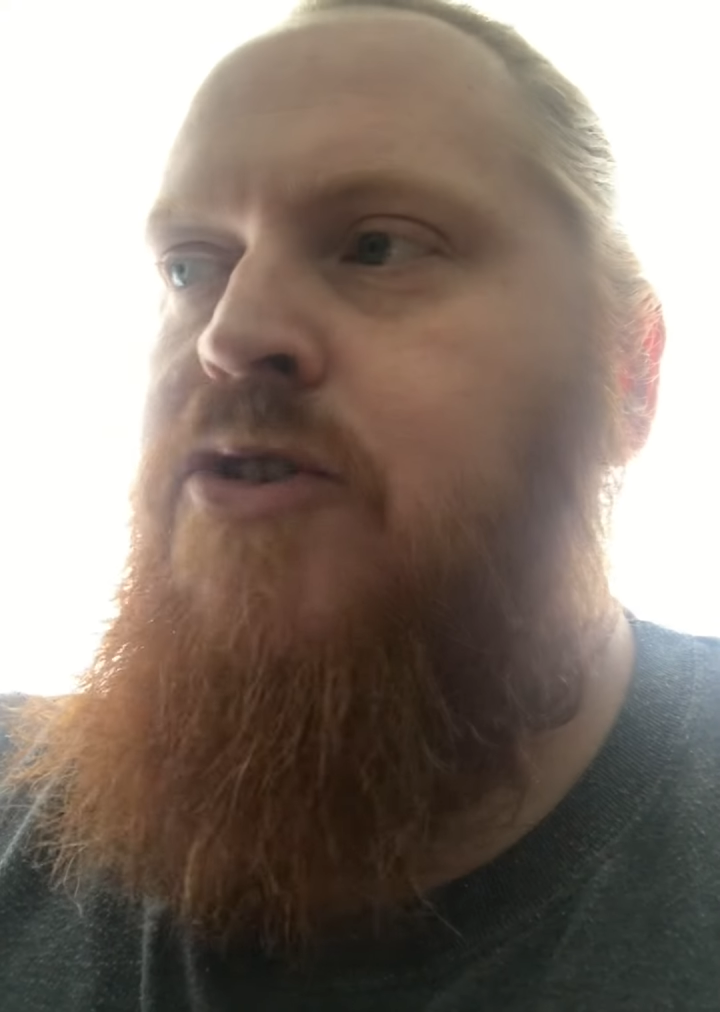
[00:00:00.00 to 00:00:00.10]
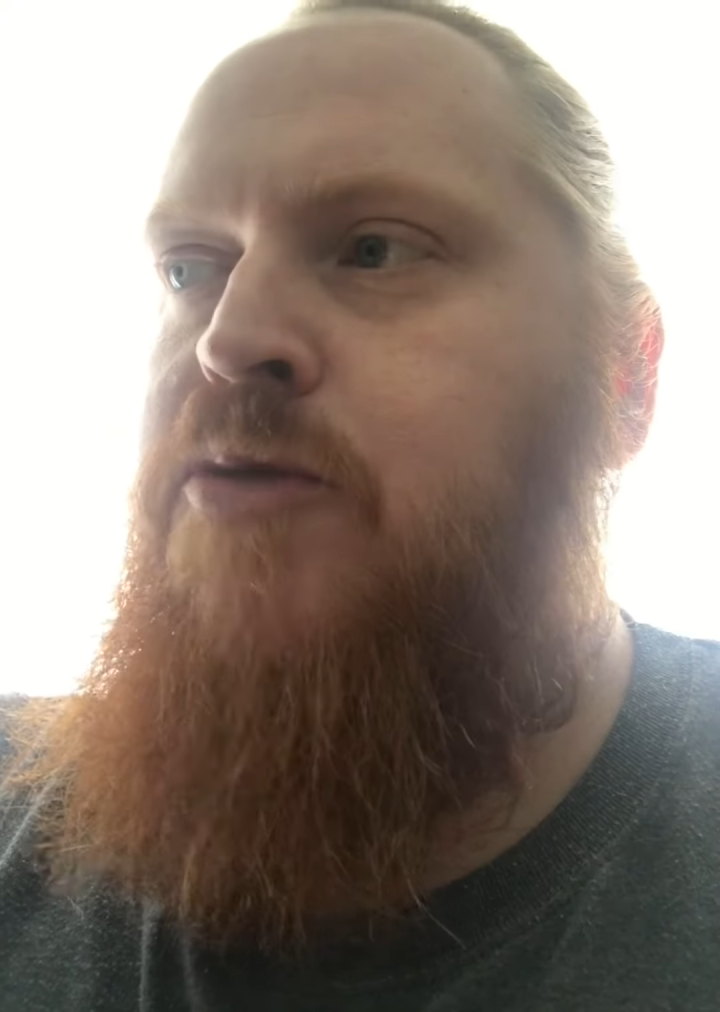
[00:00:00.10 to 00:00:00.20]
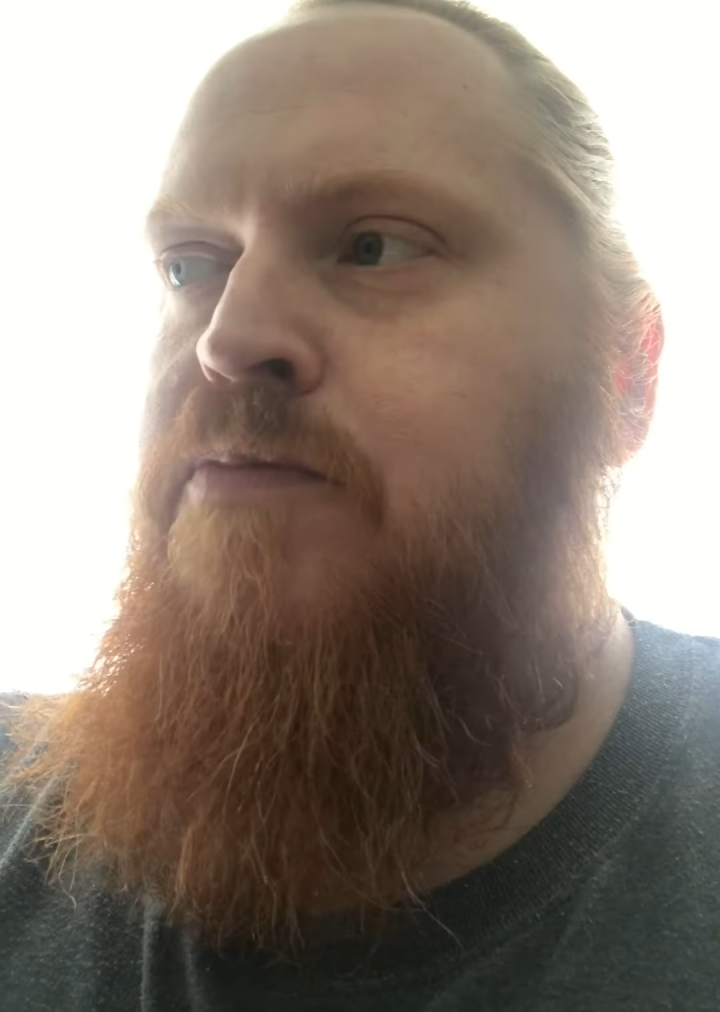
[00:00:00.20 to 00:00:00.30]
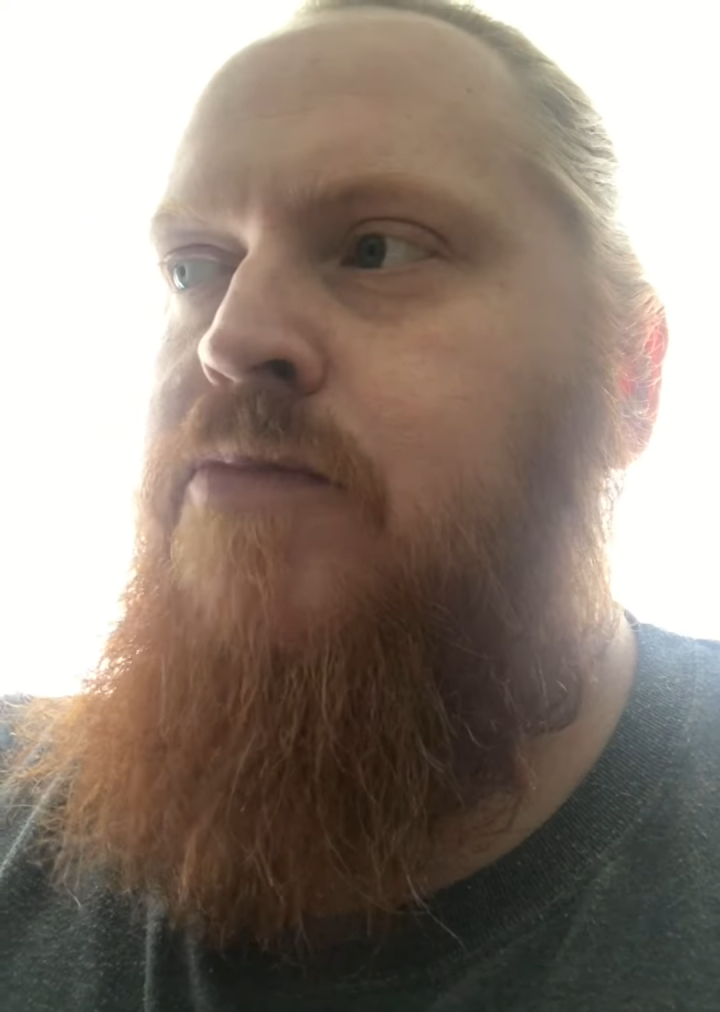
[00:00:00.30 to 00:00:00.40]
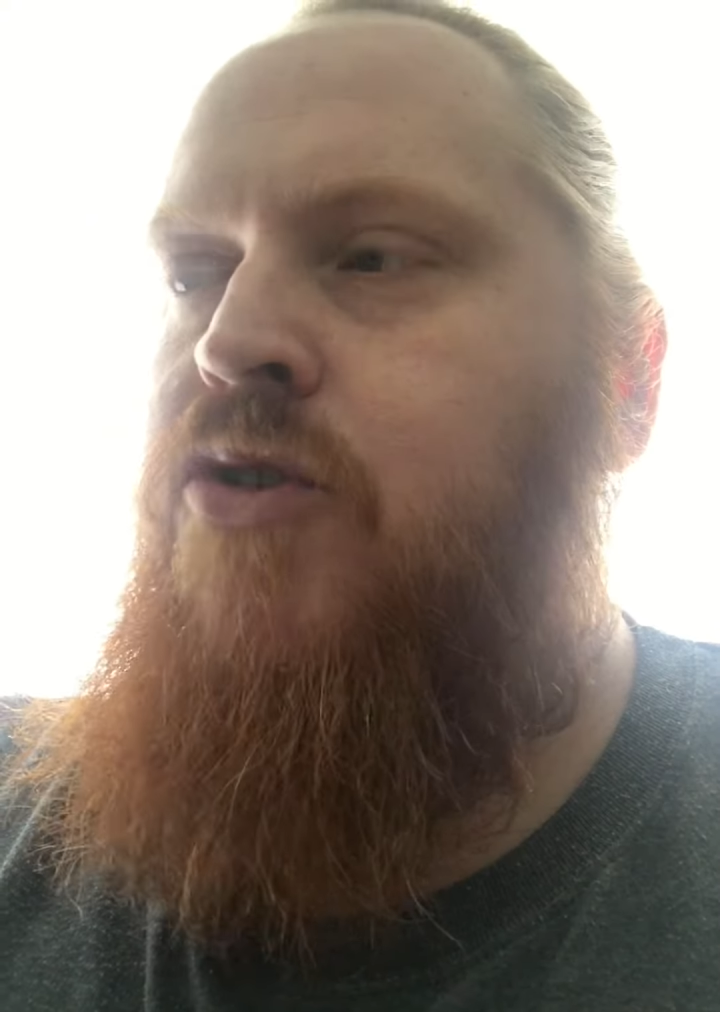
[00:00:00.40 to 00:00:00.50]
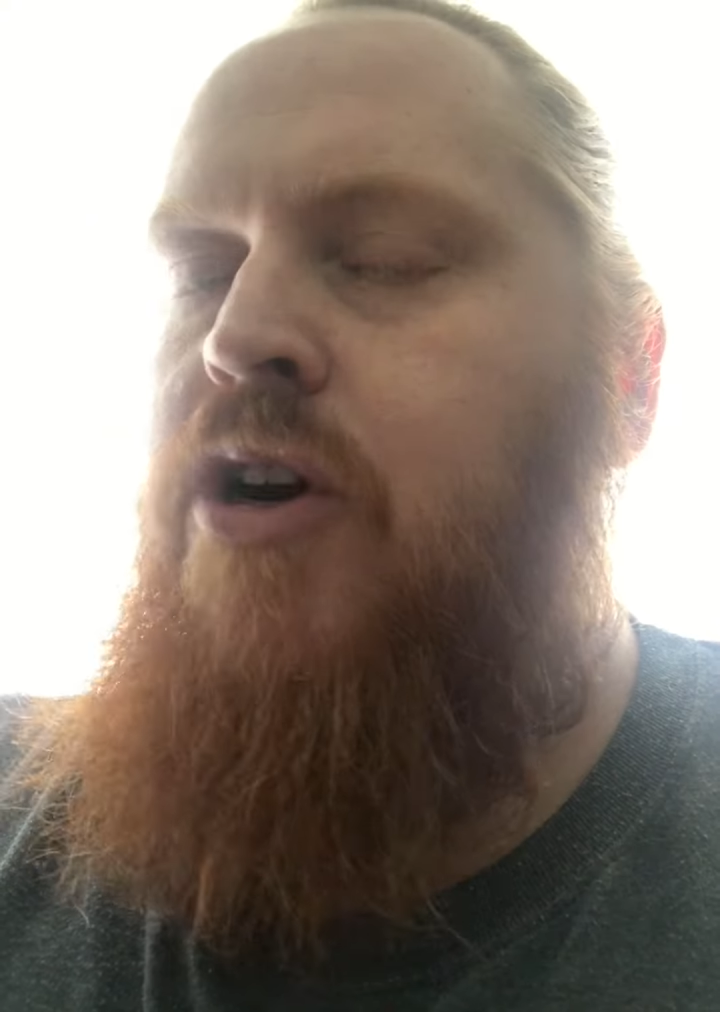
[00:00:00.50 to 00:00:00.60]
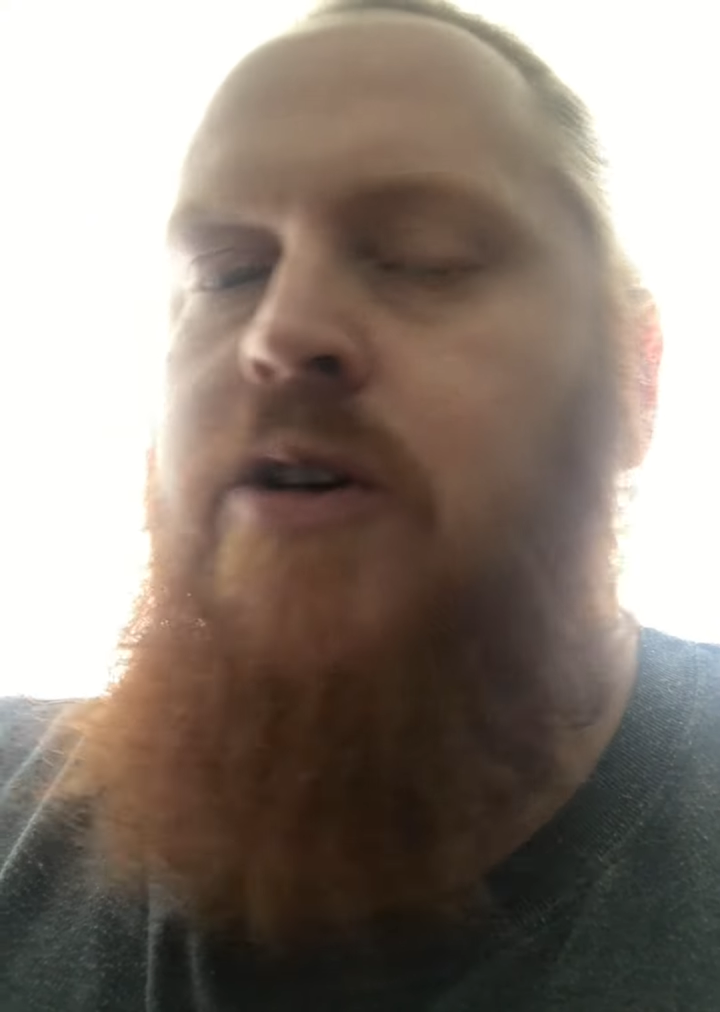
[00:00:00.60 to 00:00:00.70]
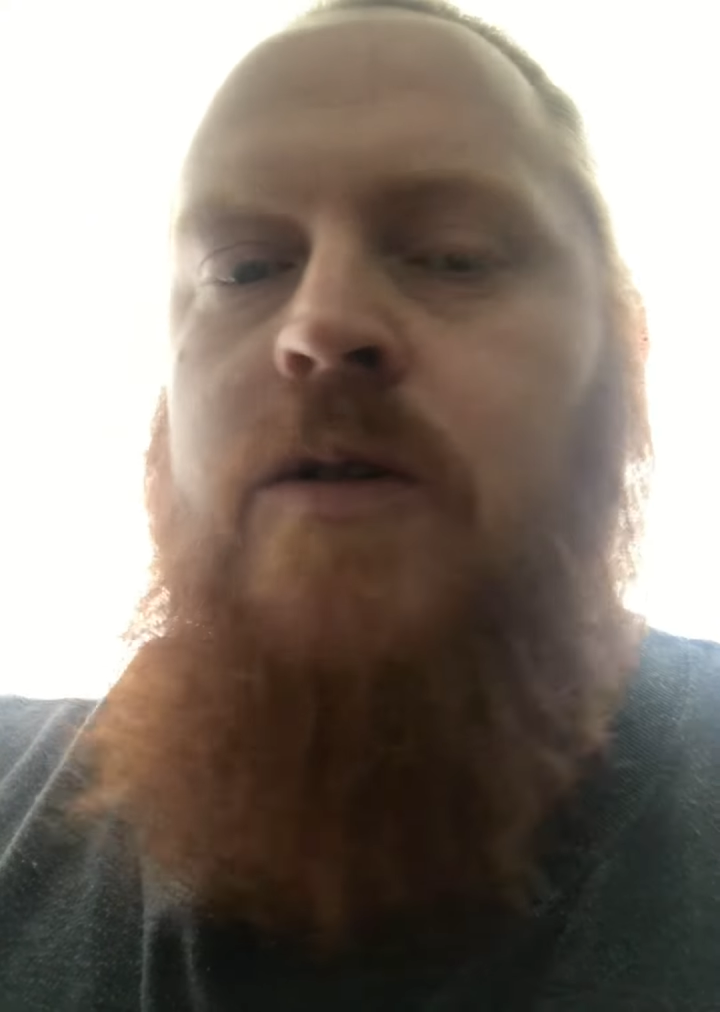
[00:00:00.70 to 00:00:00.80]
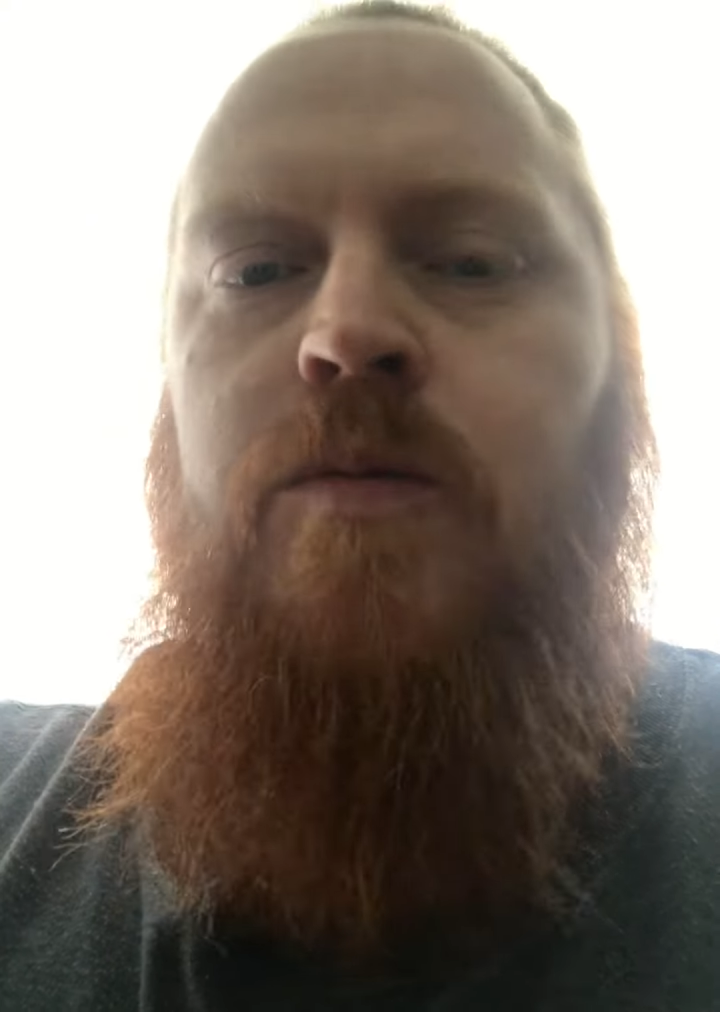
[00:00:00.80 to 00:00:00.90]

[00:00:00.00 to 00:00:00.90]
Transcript: just straight to